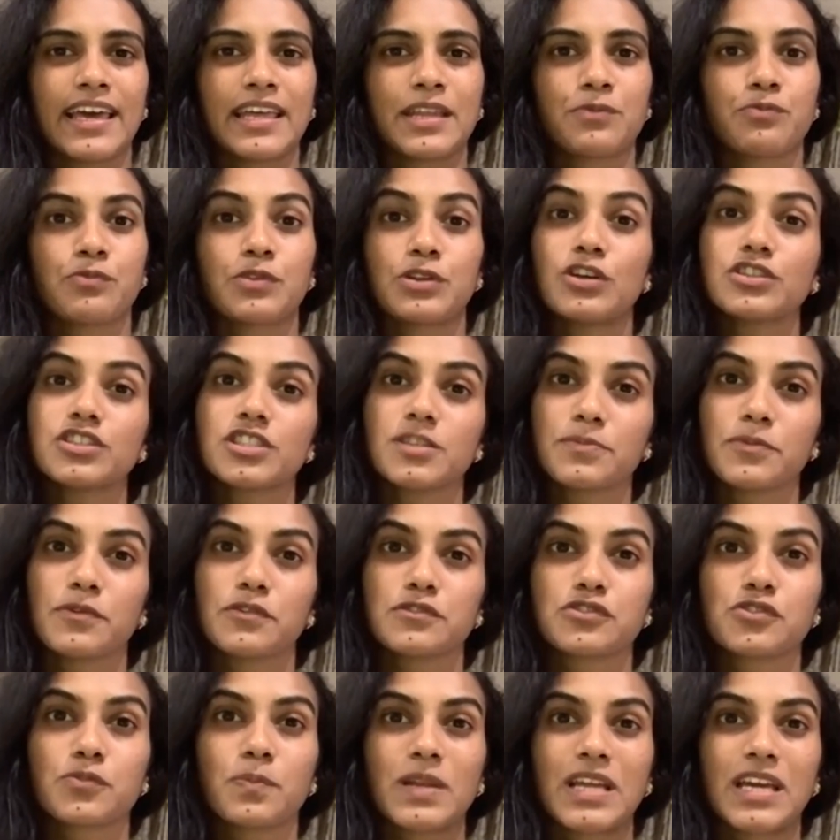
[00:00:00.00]
and we're not
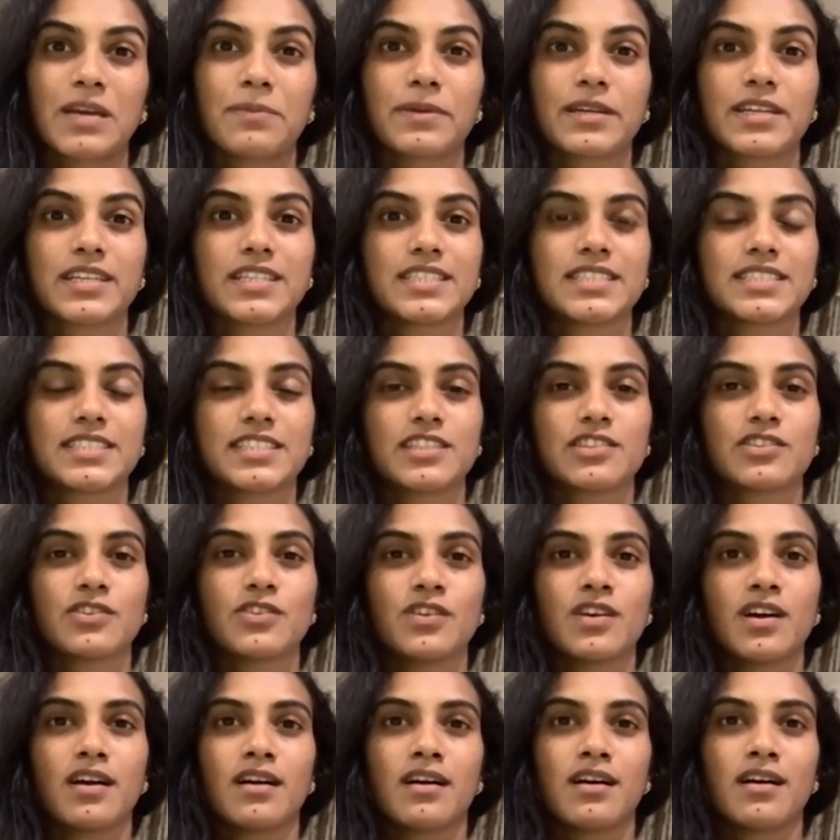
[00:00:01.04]
supposed to play because,
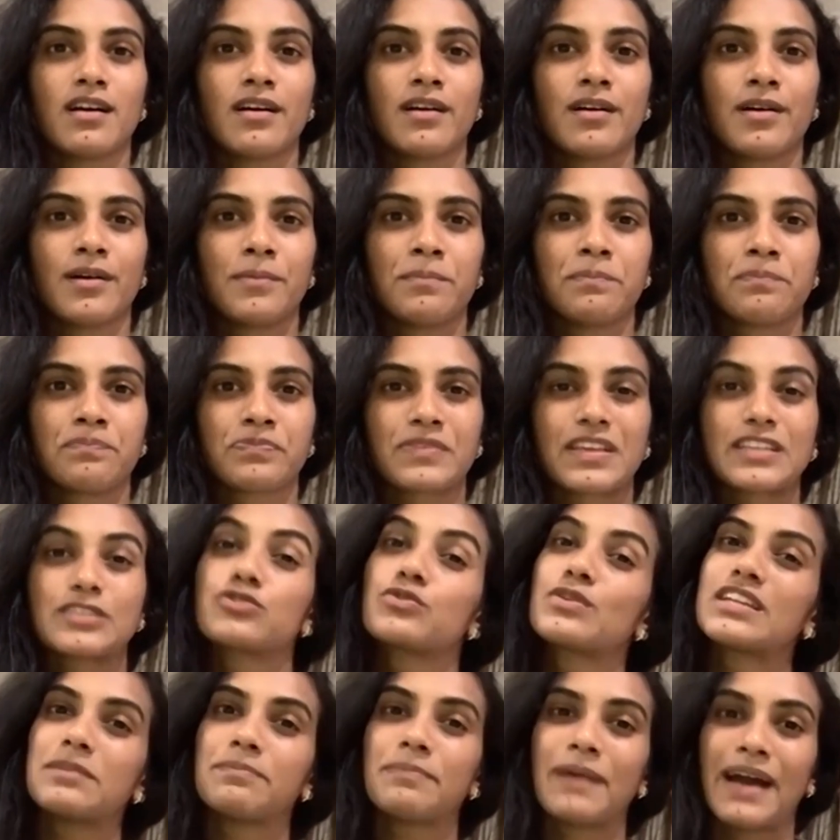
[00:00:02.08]

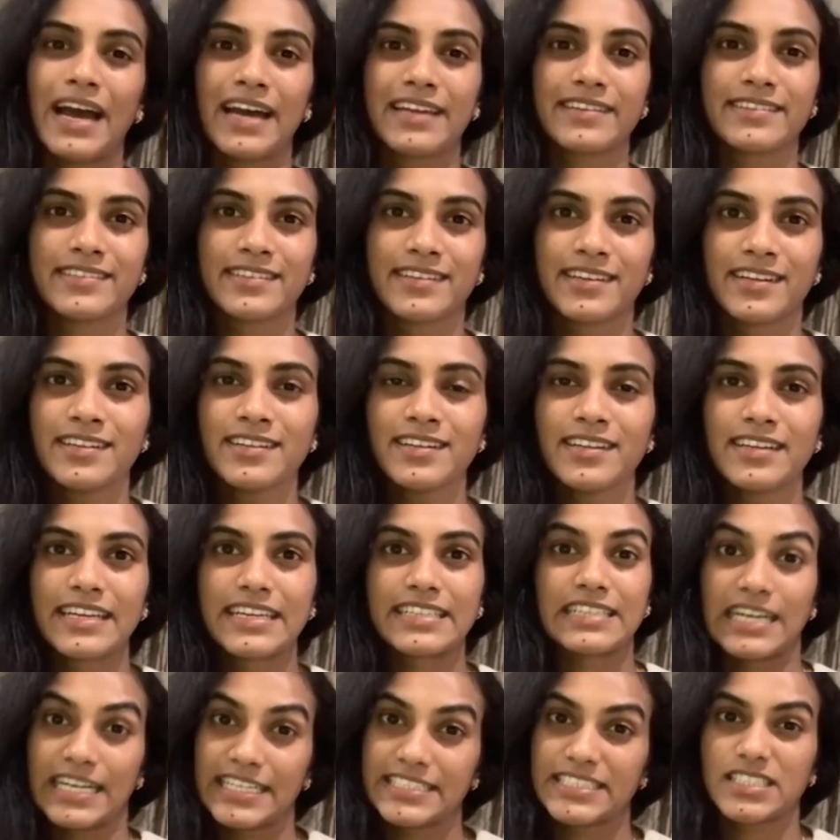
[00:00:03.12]
it's really bad here
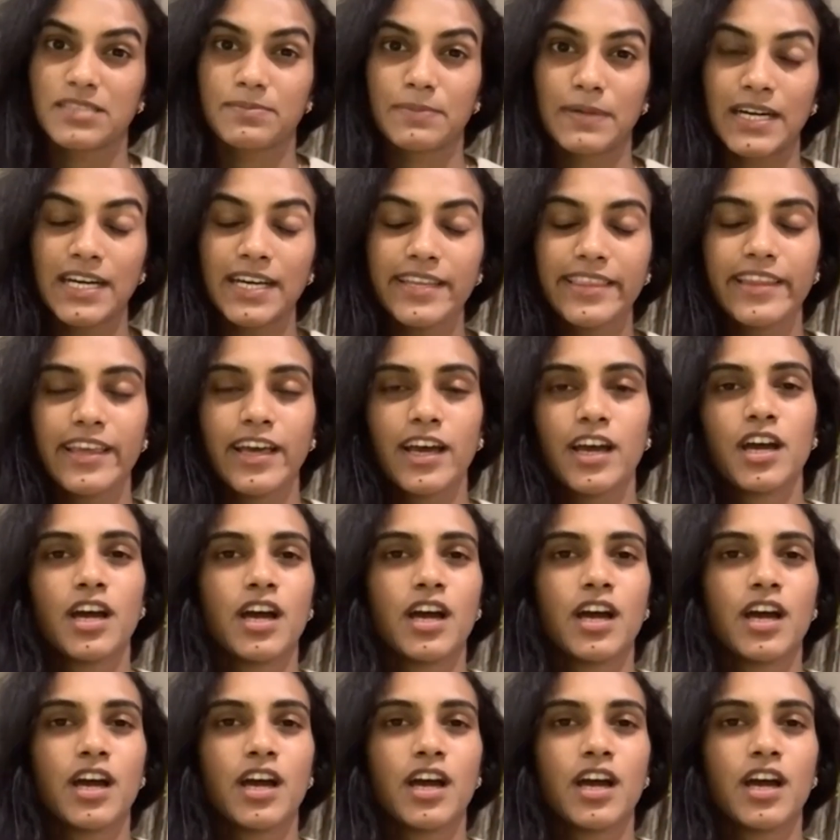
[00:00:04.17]
in Hyderabad.